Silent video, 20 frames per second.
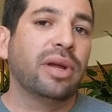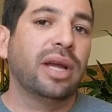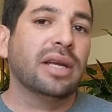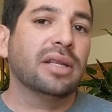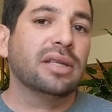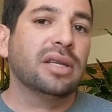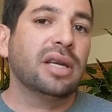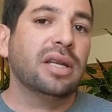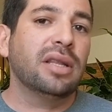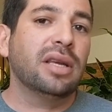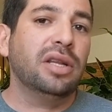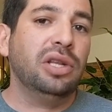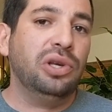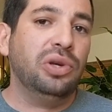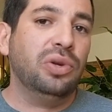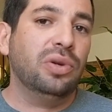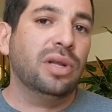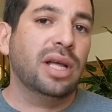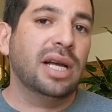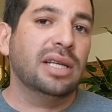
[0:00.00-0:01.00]
plants can then
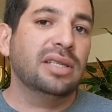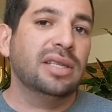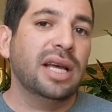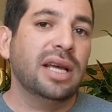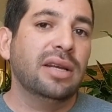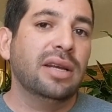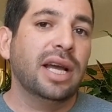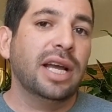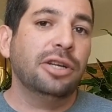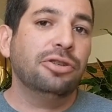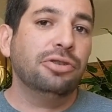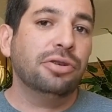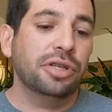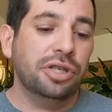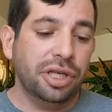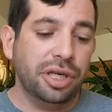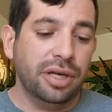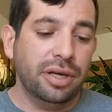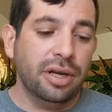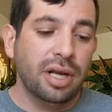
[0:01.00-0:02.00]
utilize that
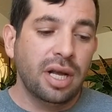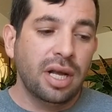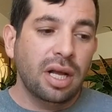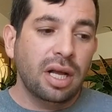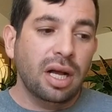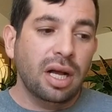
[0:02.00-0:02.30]
nitrogen